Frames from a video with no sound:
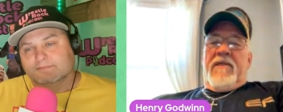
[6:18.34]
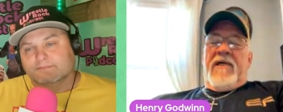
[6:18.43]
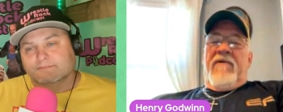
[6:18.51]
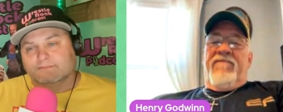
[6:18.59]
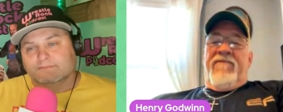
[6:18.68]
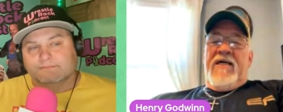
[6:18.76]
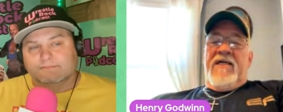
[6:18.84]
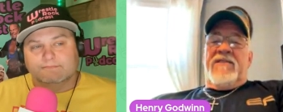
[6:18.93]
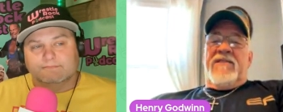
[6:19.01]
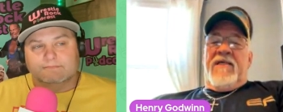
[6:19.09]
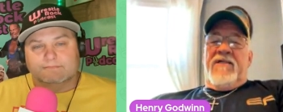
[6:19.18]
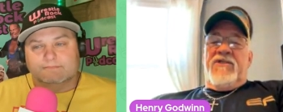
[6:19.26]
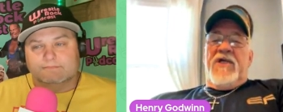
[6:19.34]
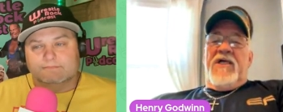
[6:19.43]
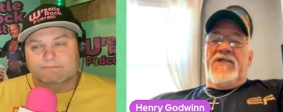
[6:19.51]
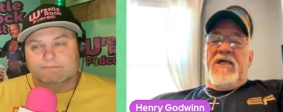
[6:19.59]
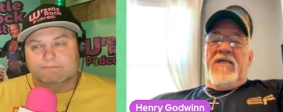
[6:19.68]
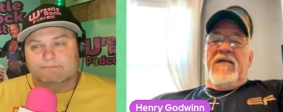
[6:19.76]
Speaker 1: Vince and
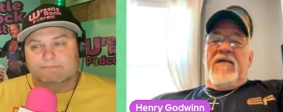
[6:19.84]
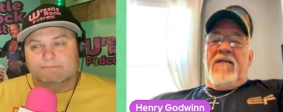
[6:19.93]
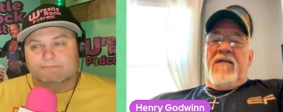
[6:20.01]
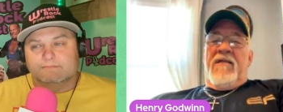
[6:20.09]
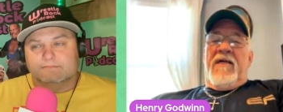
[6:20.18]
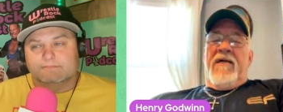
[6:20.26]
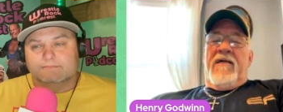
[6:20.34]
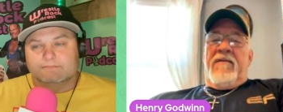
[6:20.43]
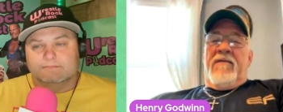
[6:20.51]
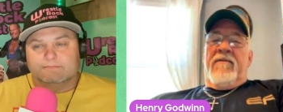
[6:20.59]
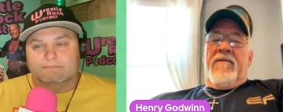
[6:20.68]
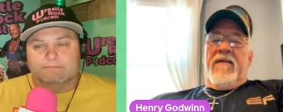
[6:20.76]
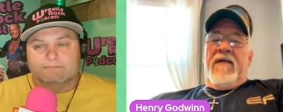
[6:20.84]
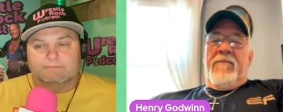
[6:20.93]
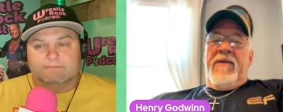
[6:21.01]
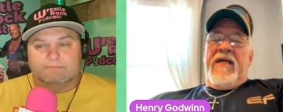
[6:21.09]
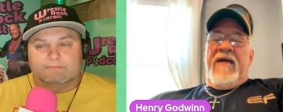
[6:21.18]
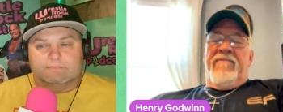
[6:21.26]
J.J. Dillon and him
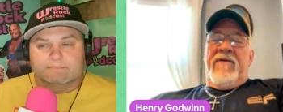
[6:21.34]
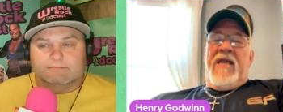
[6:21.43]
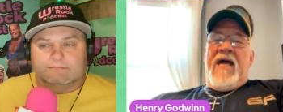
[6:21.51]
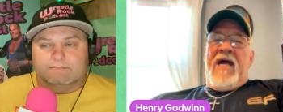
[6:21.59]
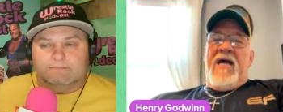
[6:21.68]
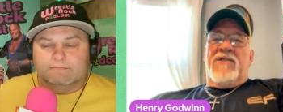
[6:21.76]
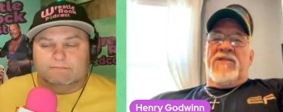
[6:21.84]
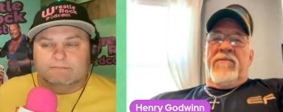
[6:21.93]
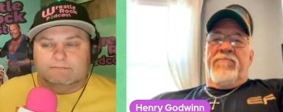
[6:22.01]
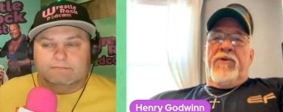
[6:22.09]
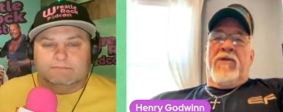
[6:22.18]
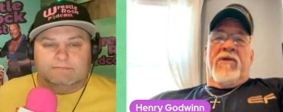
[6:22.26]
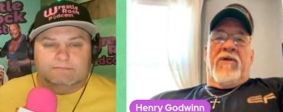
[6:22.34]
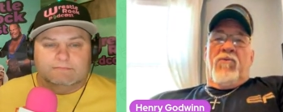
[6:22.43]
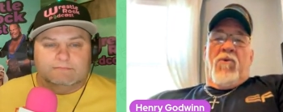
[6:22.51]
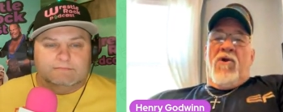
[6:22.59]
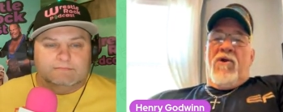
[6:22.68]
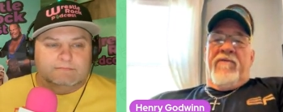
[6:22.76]
and Kevin Nash, and put a good
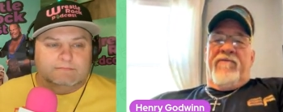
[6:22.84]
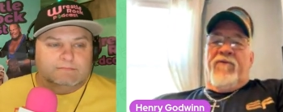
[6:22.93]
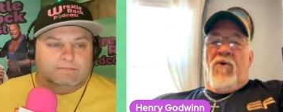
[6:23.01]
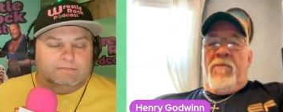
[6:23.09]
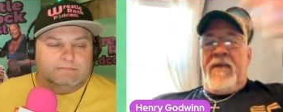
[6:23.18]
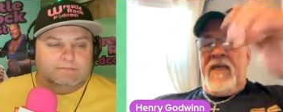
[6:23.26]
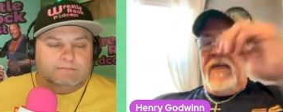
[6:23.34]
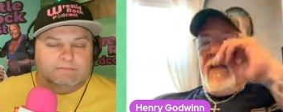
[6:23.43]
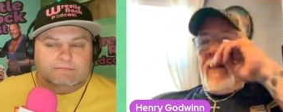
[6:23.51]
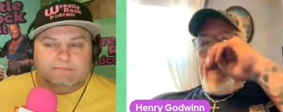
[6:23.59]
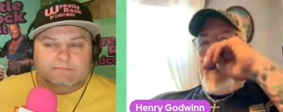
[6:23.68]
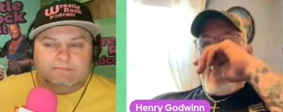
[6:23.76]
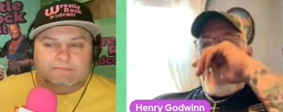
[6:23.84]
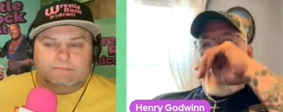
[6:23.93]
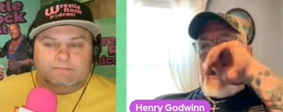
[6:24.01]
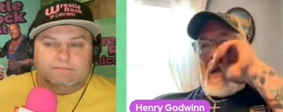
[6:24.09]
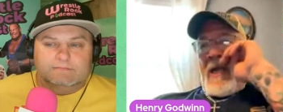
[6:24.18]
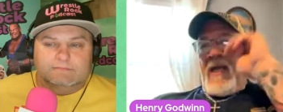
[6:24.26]
word in for me.
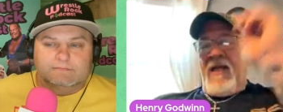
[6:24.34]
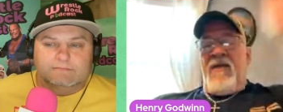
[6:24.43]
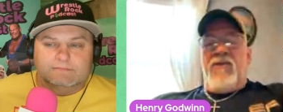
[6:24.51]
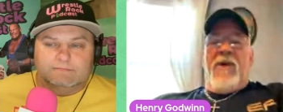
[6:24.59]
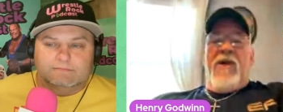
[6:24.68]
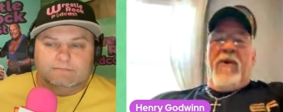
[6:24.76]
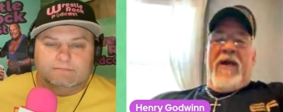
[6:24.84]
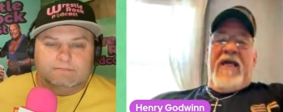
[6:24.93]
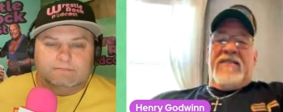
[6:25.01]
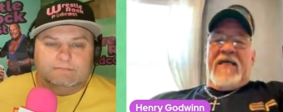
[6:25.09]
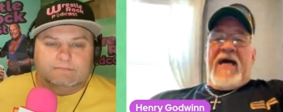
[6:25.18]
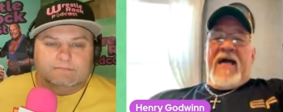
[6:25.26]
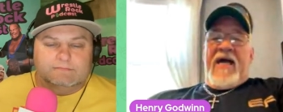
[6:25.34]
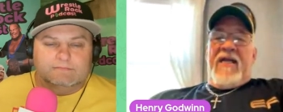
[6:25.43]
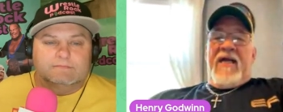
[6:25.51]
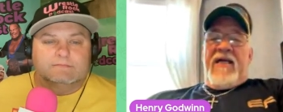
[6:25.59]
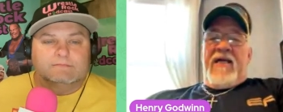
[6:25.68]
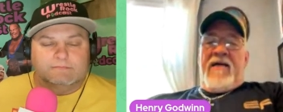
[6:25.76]
And in 3 weeks, I had
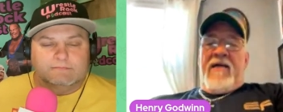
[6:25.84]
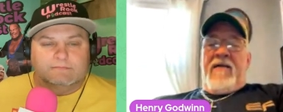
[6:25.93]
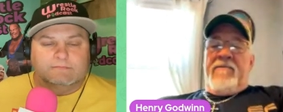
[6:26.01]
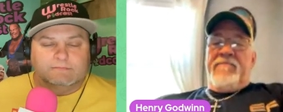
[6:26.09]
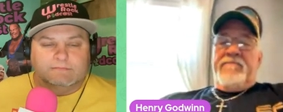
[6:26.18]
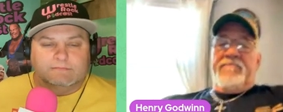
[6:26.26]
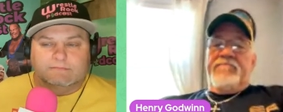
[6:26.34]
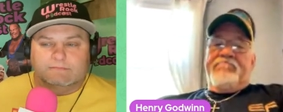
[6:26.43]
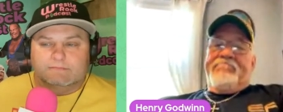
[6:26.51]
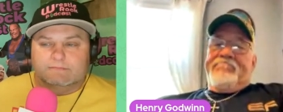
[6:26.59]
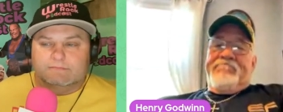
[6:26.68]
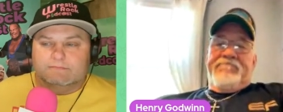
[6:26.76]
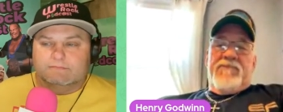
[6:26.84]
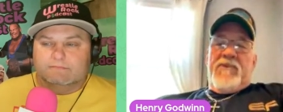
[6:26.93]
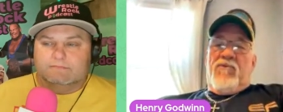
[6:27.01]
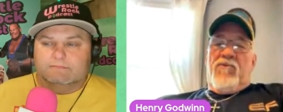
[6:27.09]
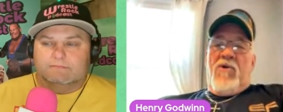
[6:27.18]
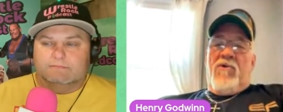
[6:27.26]
a
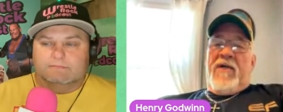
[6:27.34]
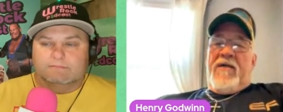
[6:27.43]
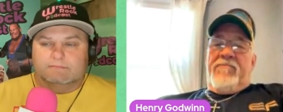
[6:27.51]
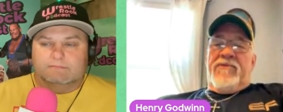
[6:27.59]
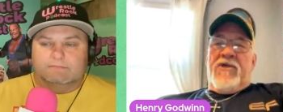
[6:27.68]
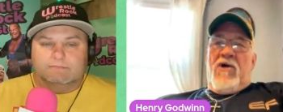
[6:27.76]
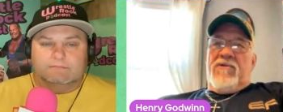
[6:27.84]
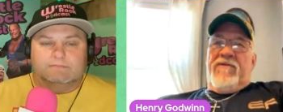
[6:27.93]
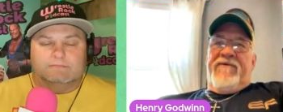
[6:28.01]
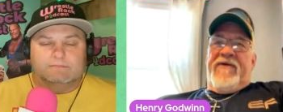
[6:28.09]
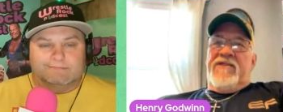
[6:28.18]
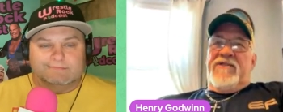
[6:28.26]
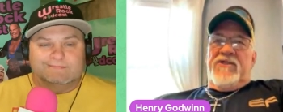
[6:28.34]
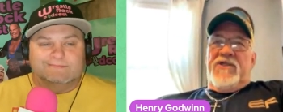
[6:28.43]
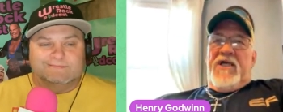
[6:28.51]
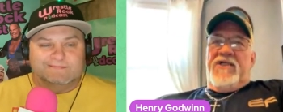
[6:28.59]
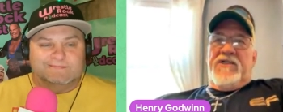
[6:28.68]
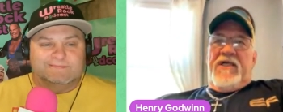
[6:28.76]
rode up, talked to Vince and
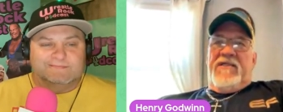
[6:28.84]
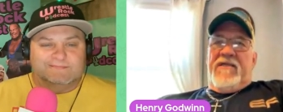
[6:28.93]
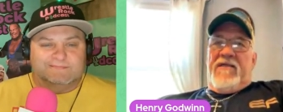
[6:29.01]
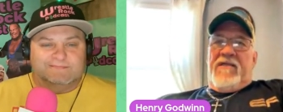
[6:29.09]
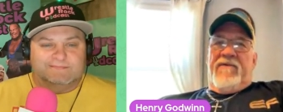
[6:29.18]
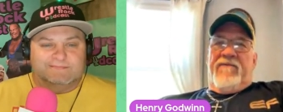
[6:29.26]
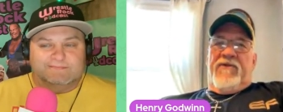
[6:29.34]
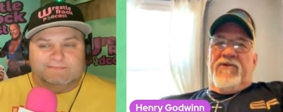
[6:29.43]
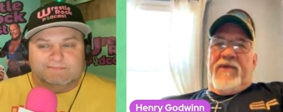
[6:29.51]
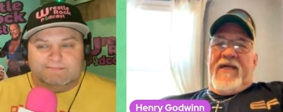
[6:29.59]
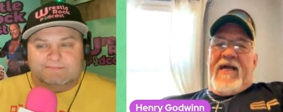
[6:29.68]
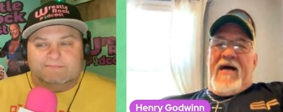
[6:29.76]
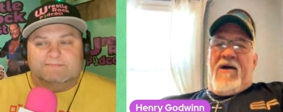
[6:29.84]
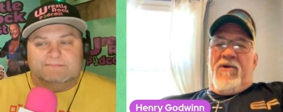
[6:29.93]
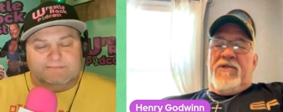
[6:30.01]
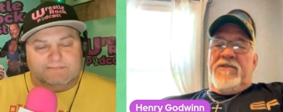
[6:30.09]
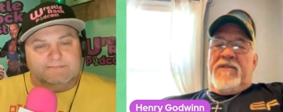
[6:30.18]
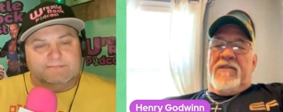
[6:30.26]
J.J. Dillon for 3
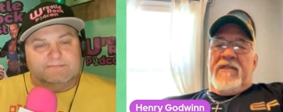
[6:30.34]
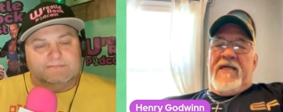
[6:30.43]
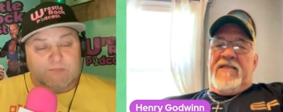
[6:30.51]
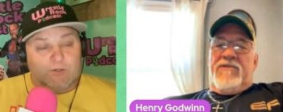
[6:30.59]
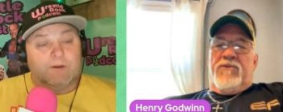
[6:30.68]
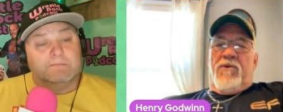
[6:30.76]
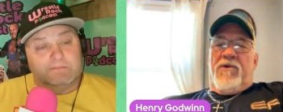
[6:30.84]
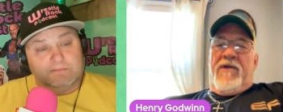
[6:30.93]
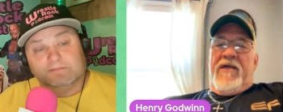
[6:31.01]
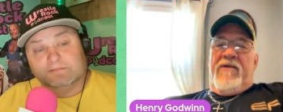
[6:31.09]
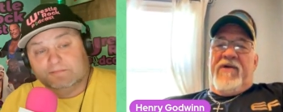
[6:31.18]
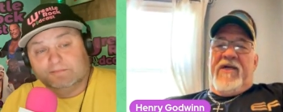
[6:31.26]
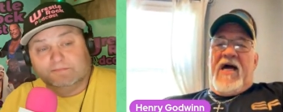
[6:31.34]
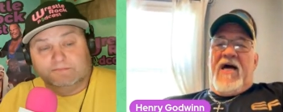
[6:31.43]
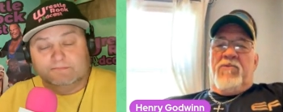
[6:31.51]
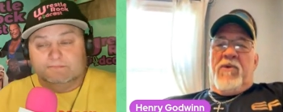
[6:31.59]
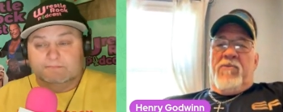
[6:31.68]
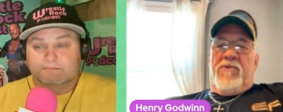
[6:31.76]
hours, and that's where
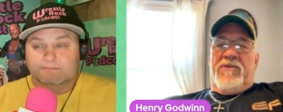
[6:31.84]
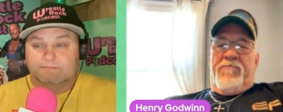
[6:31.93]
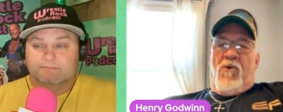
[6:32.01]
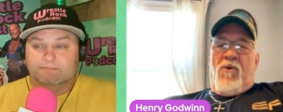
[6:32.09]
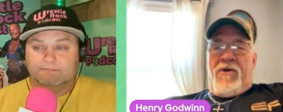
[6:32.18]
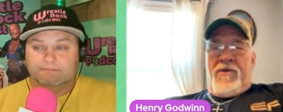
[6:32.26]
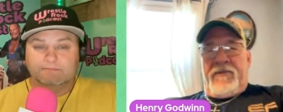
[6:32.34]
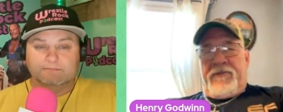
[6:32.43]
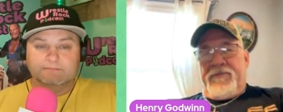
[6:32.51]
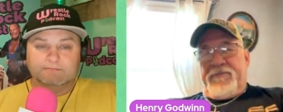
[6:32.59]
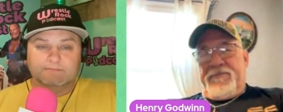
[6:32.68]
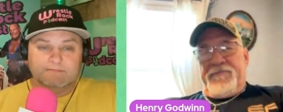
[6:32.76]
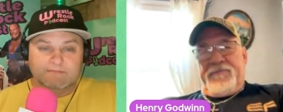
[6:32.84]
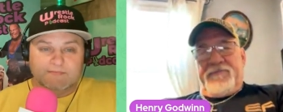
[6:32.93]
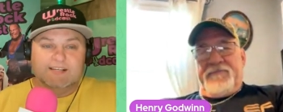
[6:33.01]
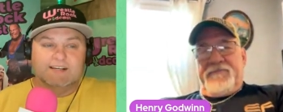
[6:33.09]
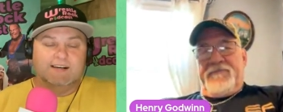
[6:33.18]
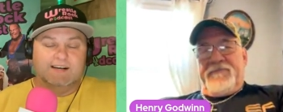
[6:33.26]
Godwinn was born.
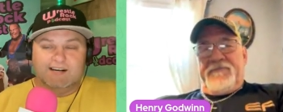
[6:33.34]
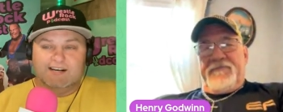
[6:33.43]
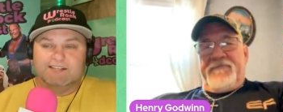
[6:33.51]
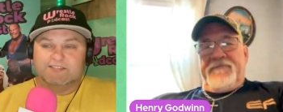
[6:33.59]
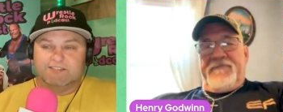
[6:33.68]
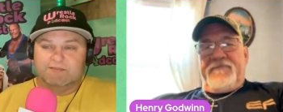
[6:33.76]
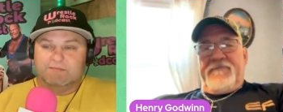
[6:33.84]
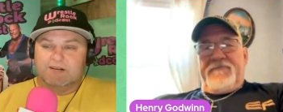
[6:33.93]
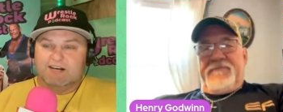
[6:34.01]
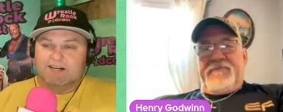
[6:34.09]
Speaker 2: Awesome.